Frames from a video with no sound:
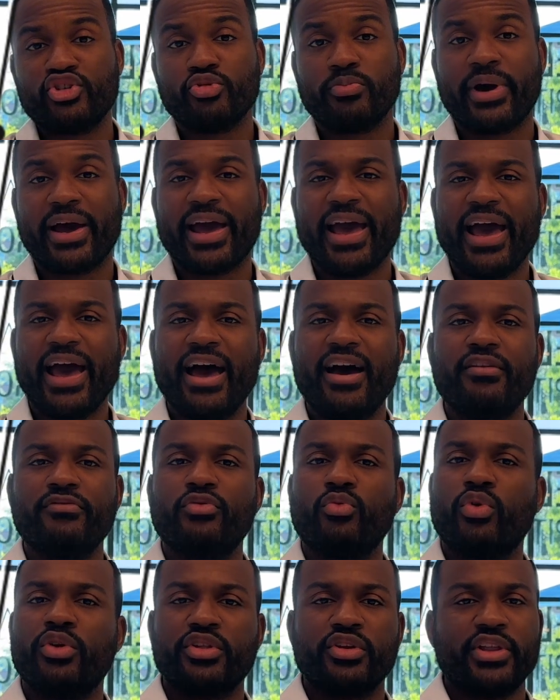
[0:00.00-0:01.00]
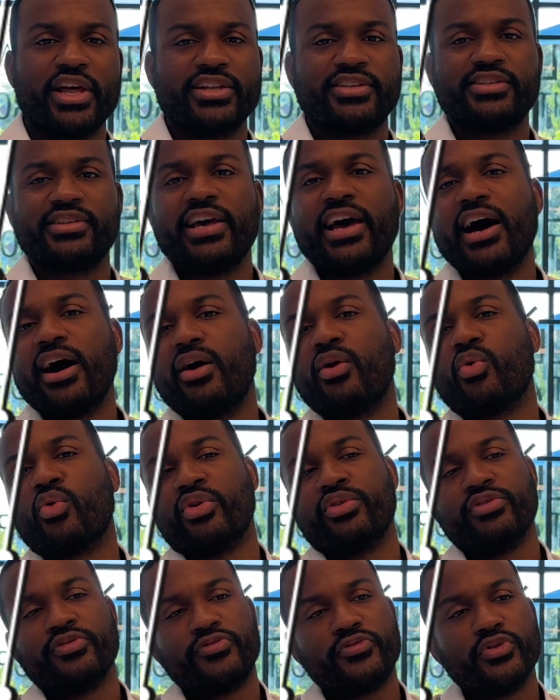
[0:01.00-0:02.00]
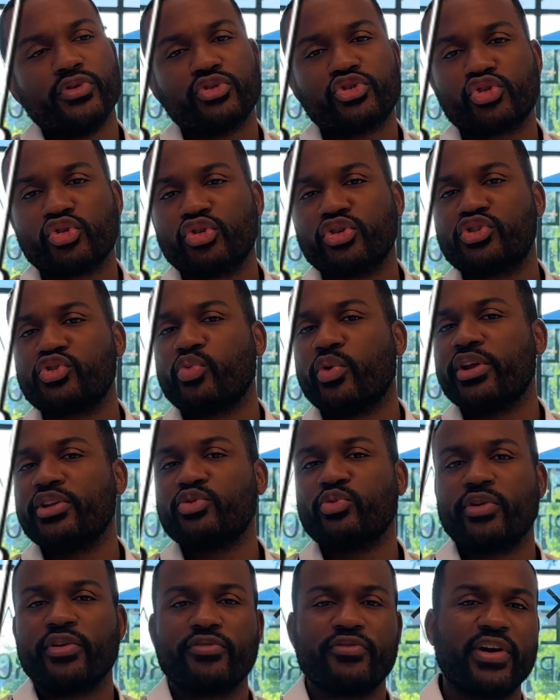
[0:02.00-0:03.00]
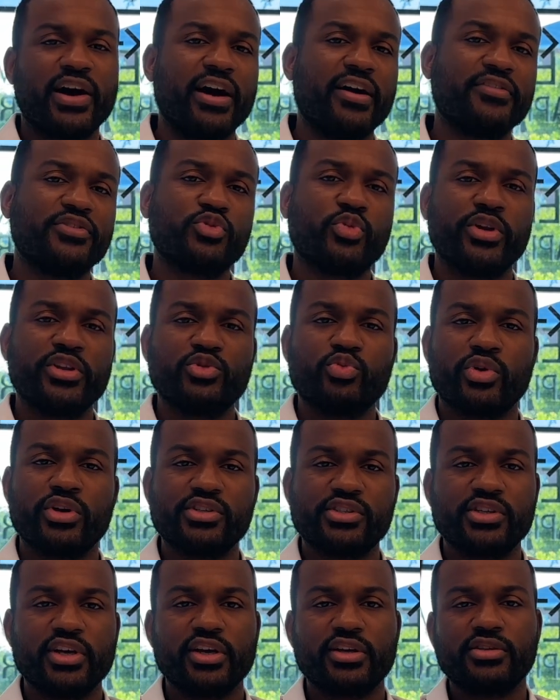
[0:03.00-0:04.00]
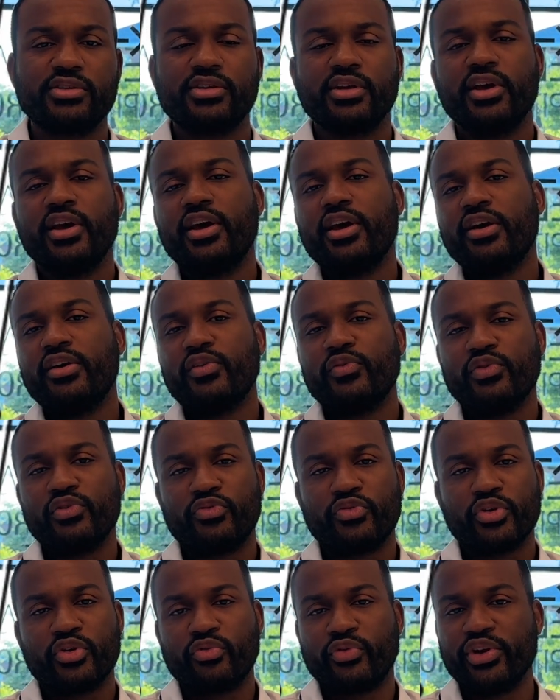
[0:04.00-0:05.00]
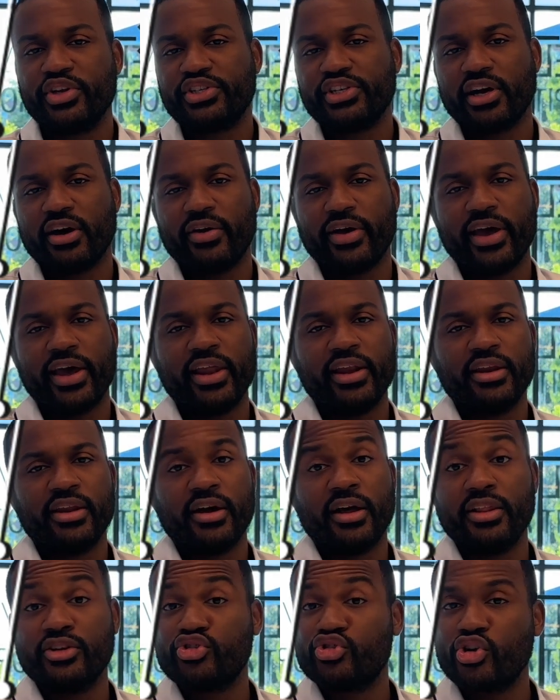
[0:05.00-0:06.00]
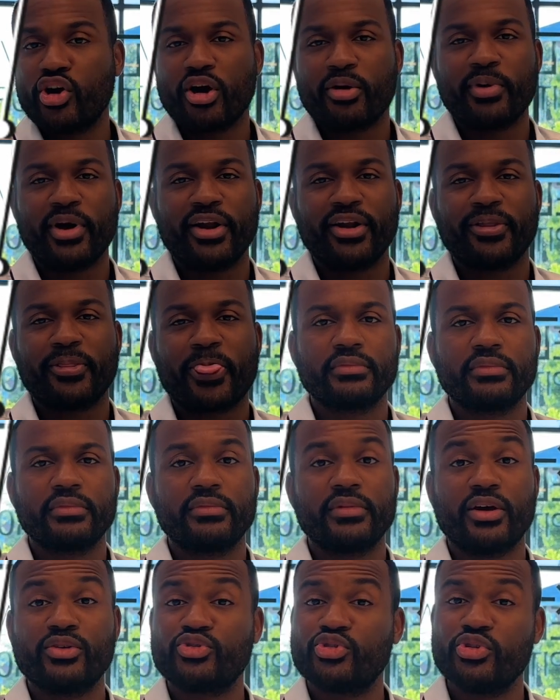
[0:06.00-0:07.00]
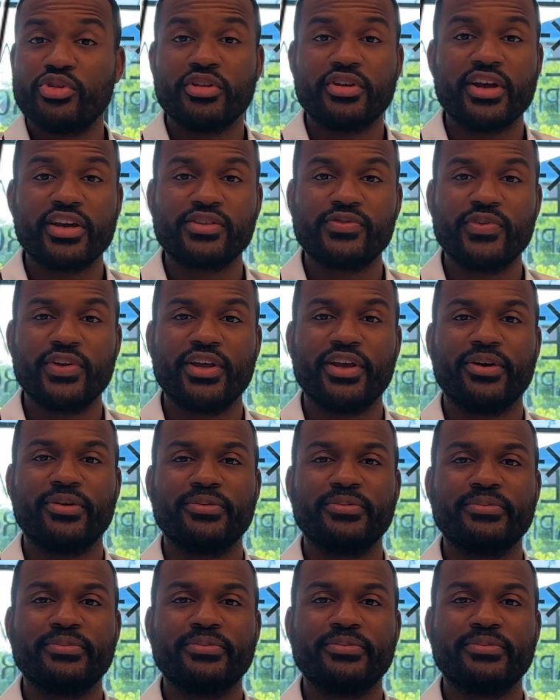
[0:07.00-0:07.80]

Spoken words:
you might have, whether that's now or in the future, 2025, 2026. Feel free to reach out and let's talk about it. I'll see you in the next video.